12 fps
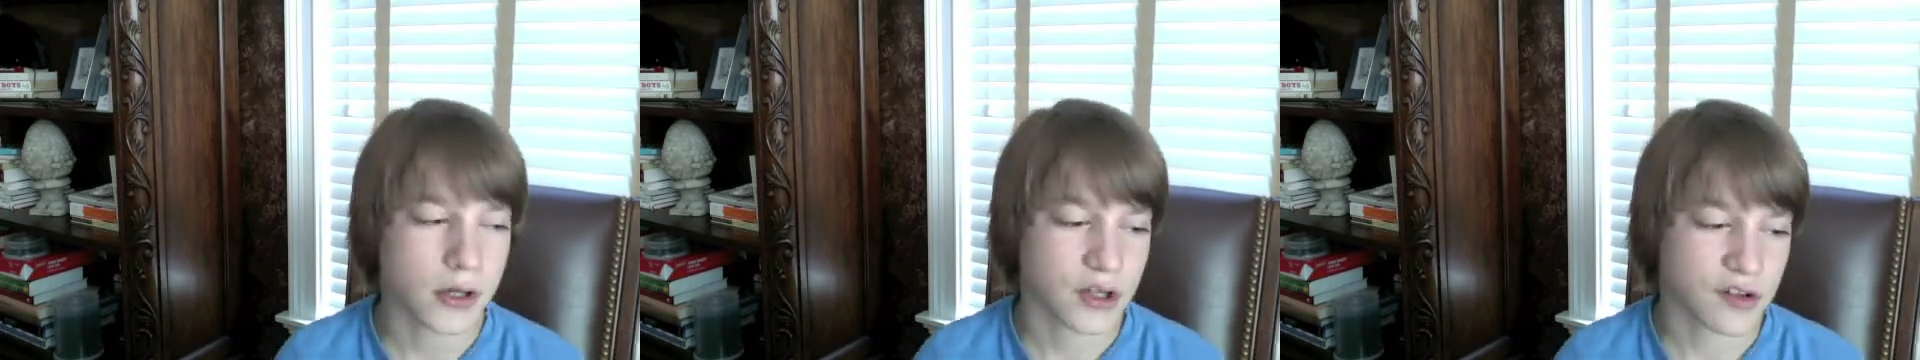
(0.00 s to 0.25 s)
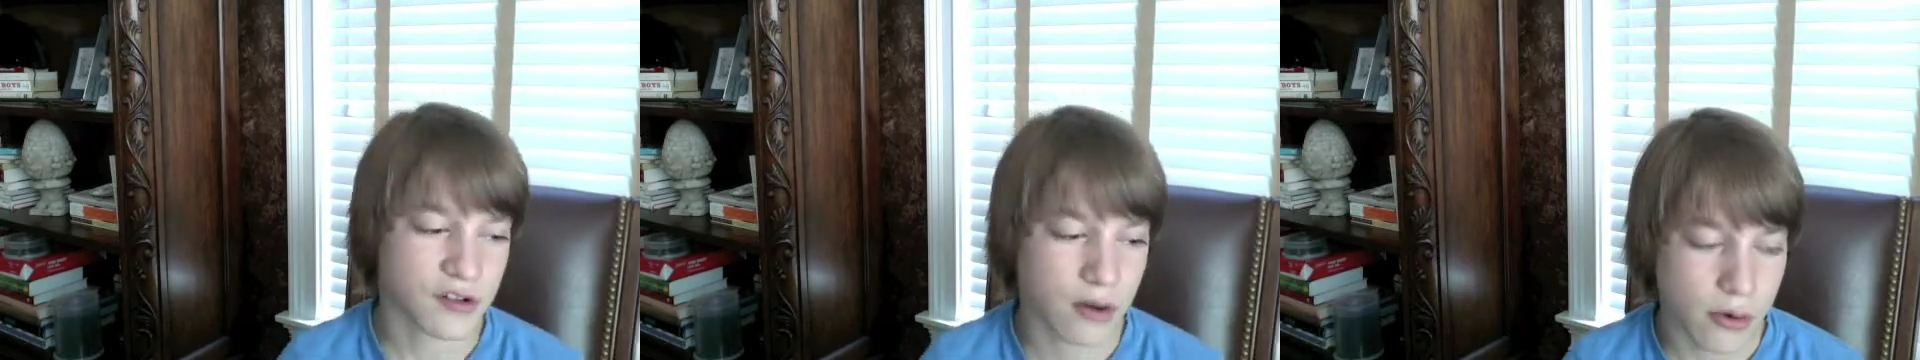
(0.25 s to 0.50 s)

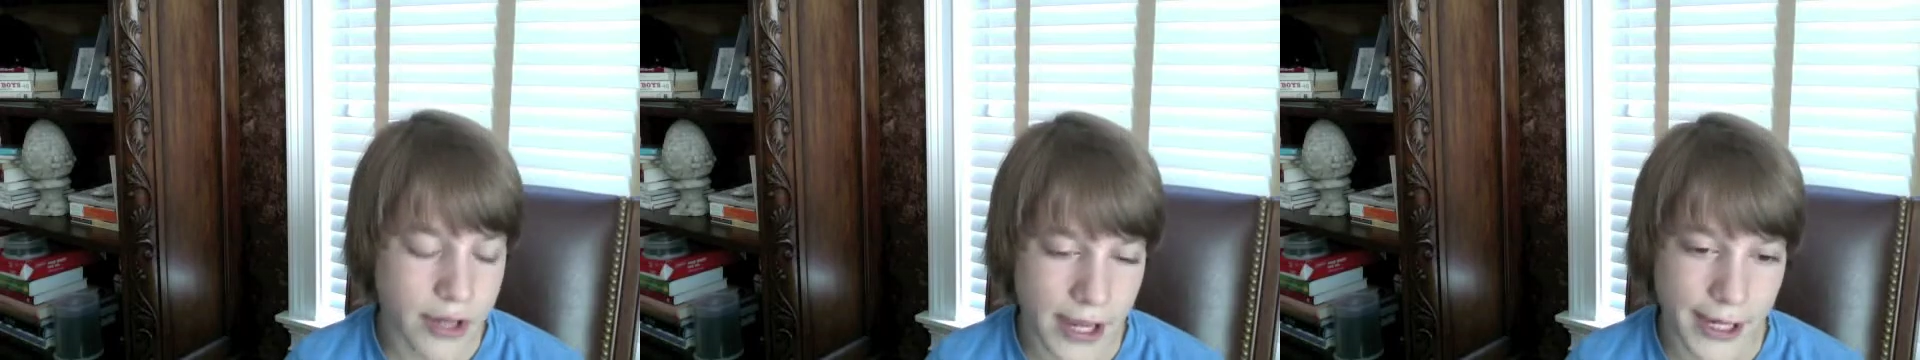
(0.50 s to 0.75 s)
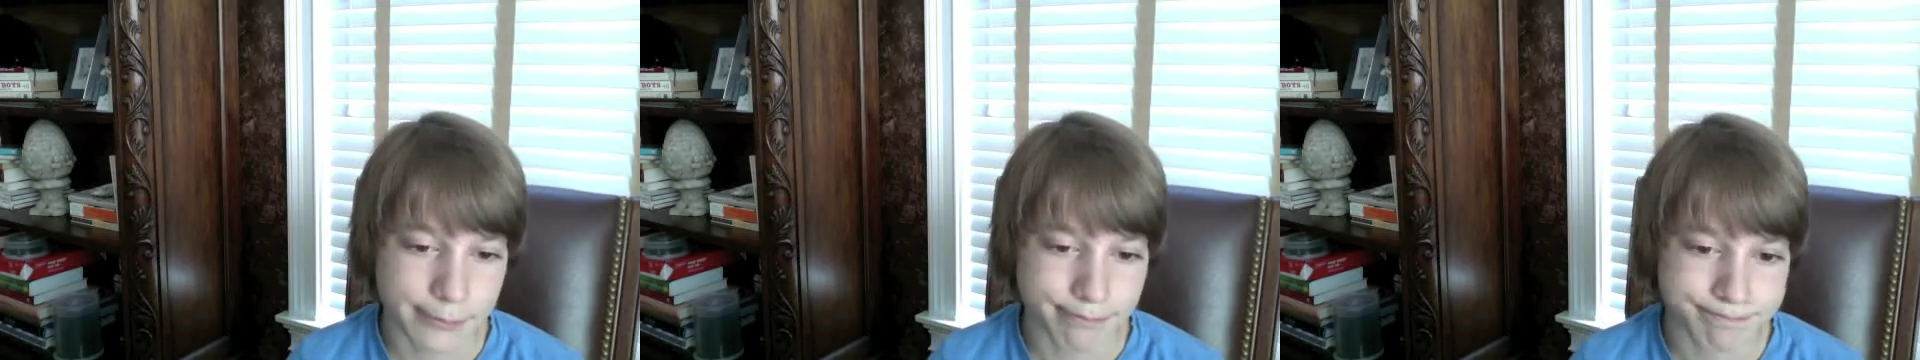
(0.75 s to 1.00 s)
So,
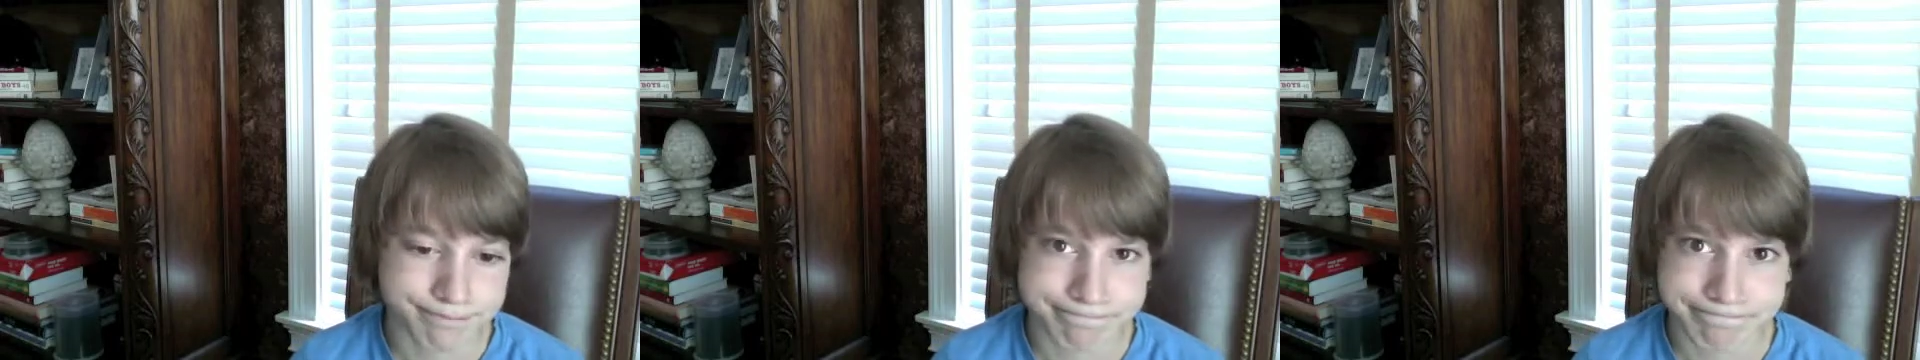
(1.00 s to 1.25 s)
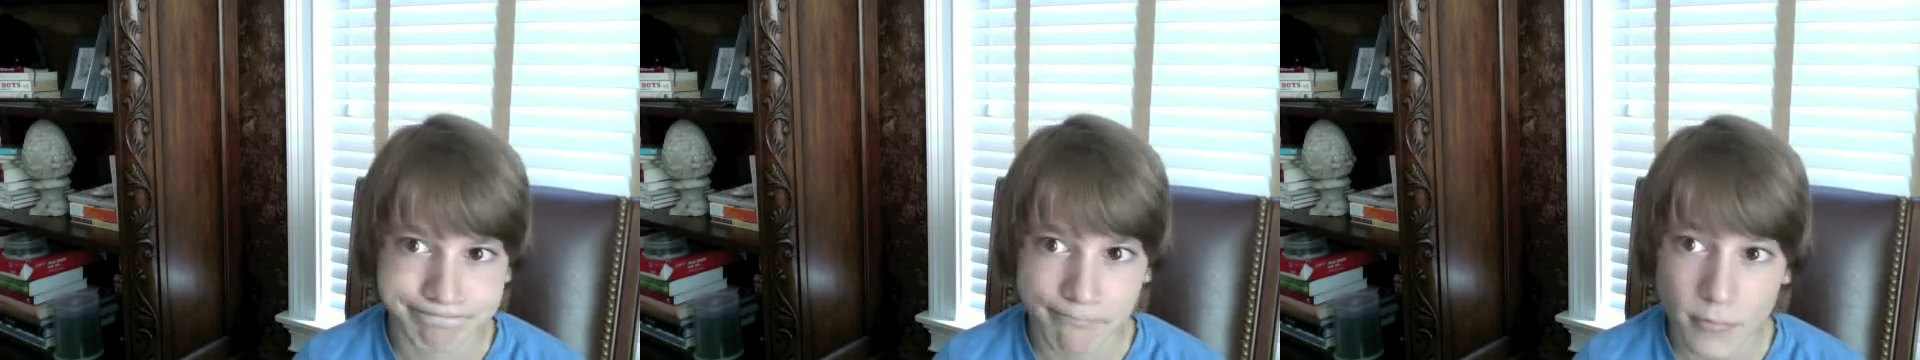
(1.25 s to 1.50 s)
yeah,
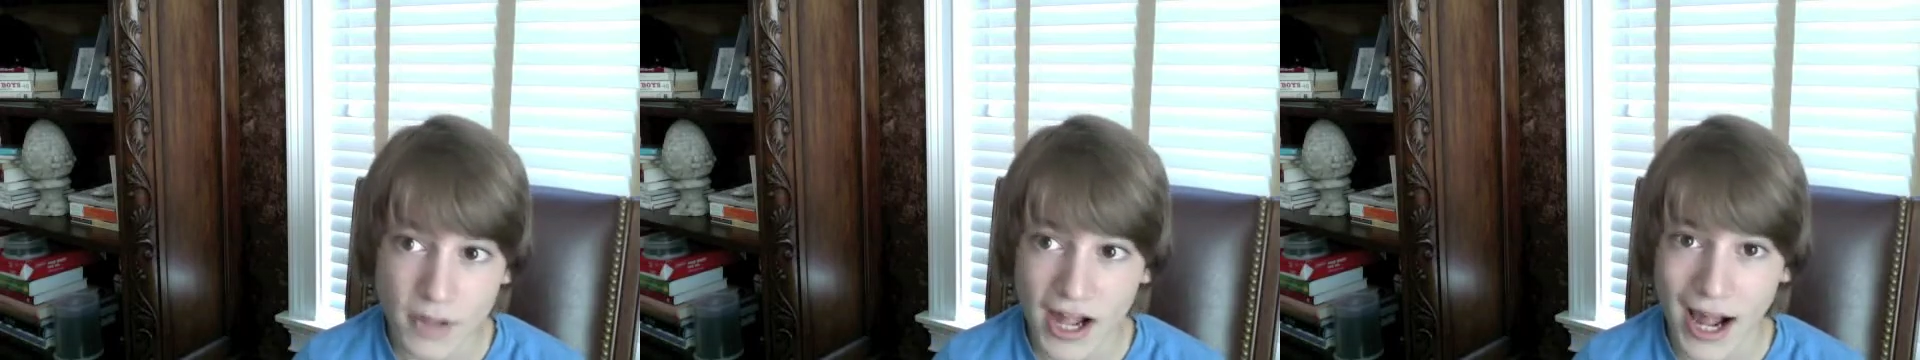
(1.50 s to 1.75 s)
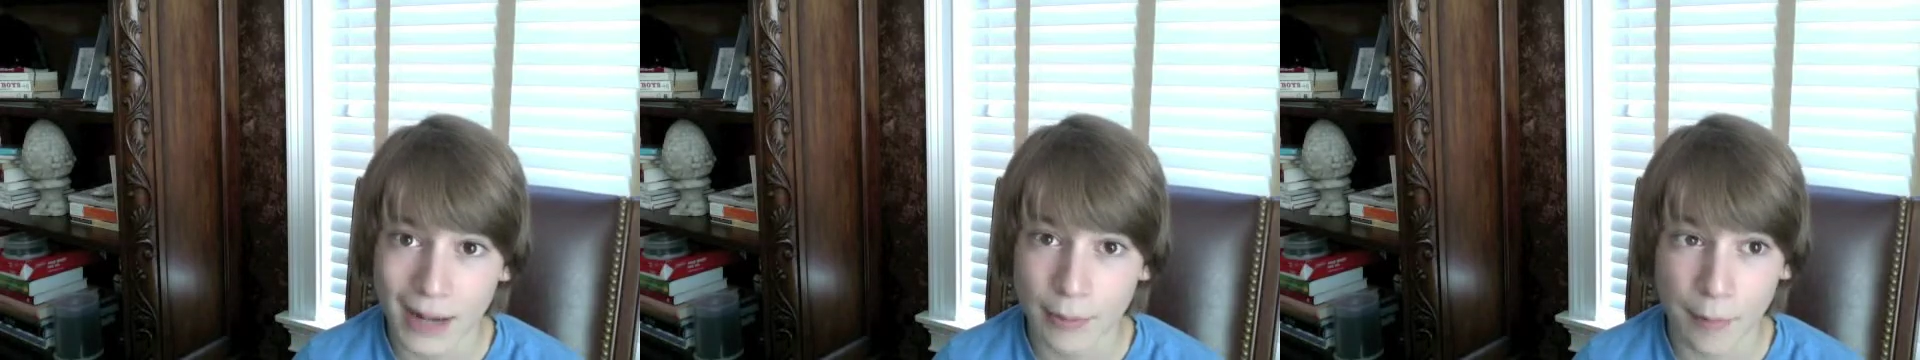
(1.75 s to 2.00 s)

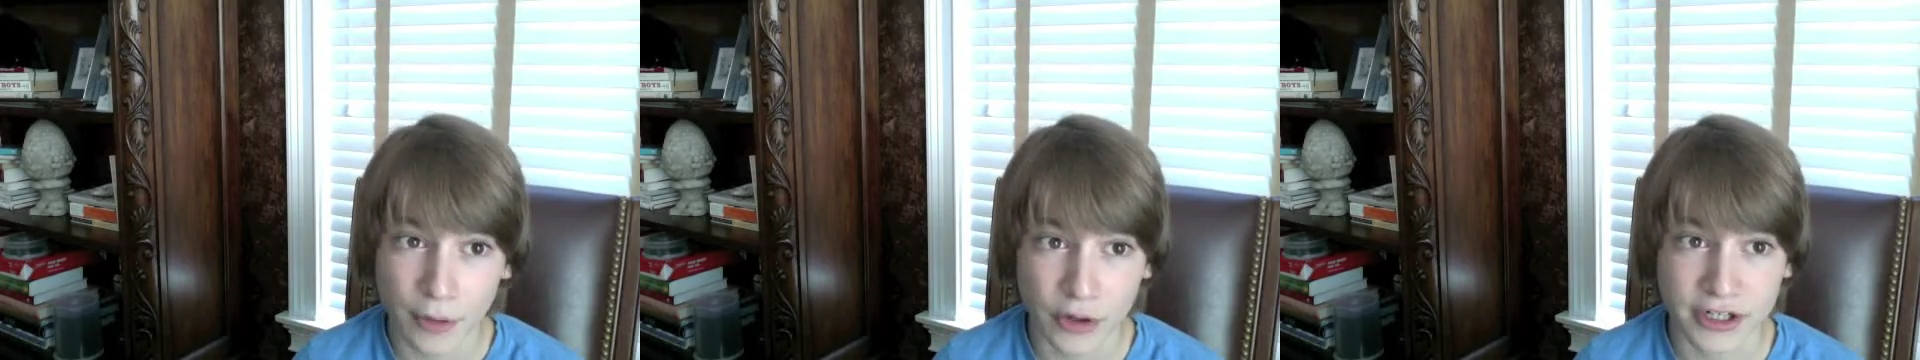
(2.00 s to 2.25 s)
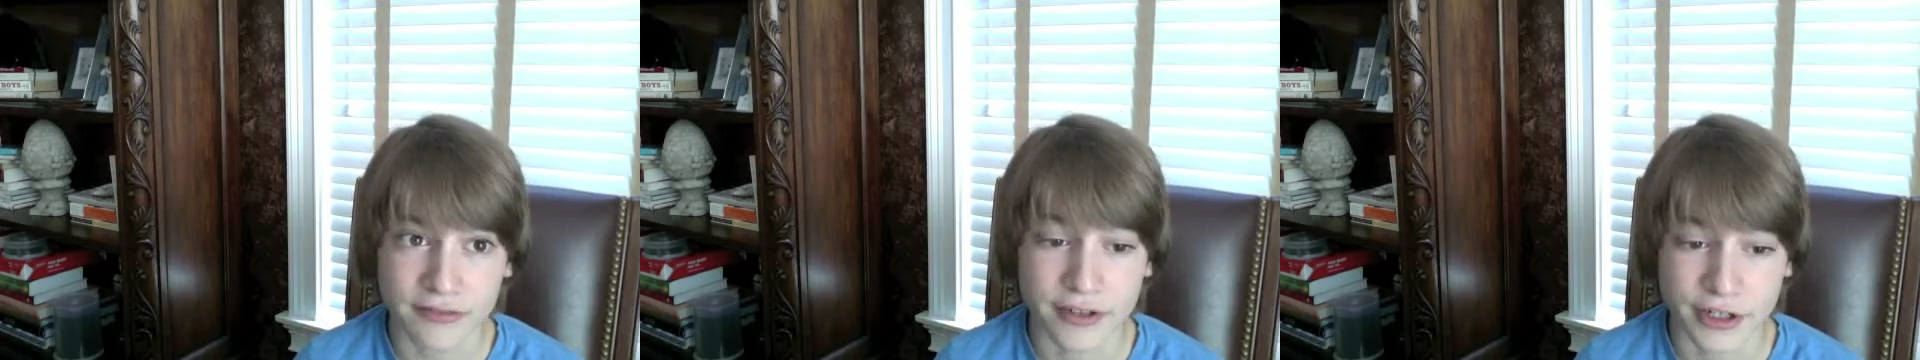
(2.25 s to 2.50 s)
I'm
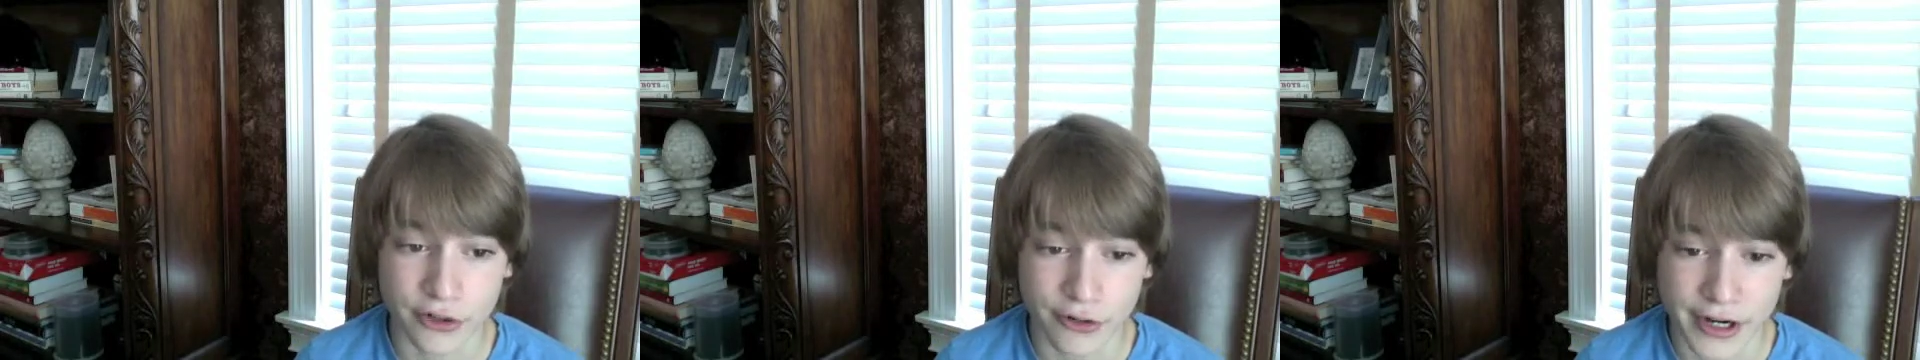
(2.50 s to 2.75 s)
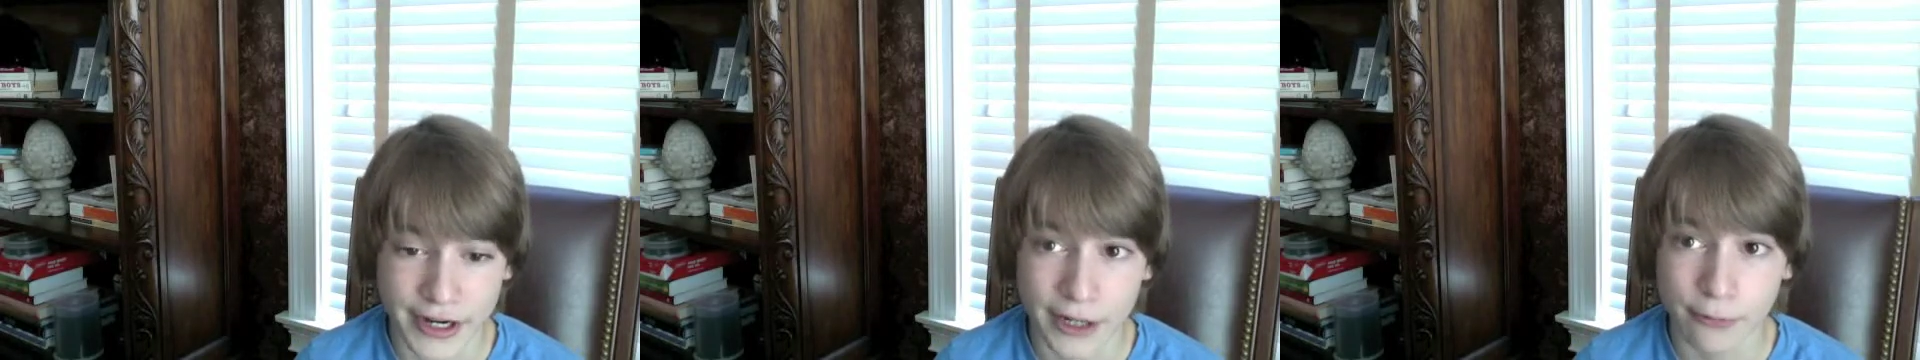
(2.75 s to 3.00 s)
uploading a video
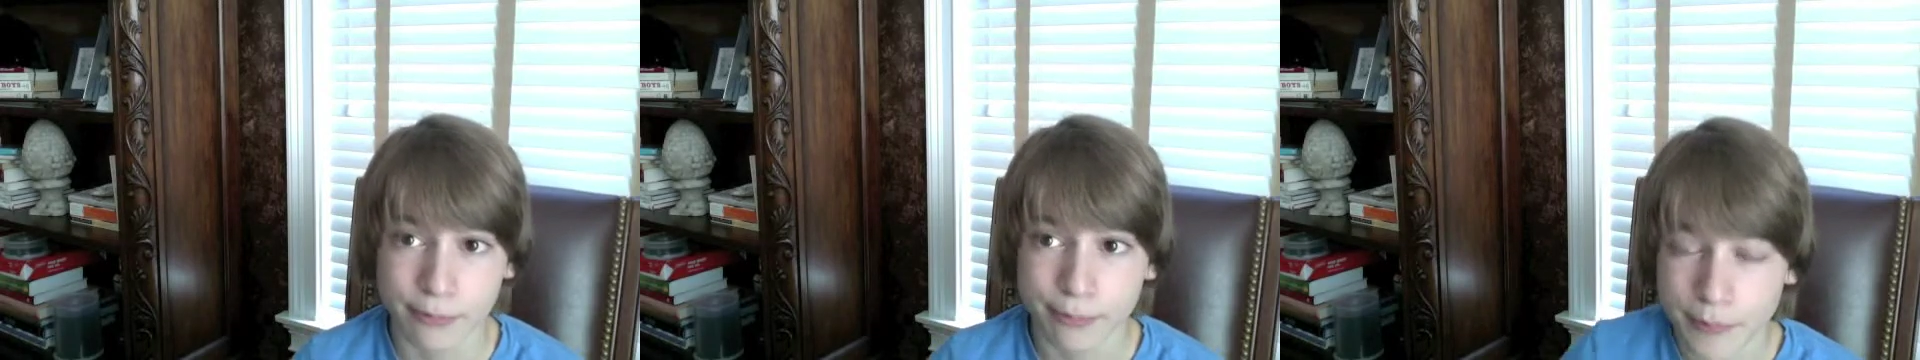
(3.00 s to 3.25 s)
right now.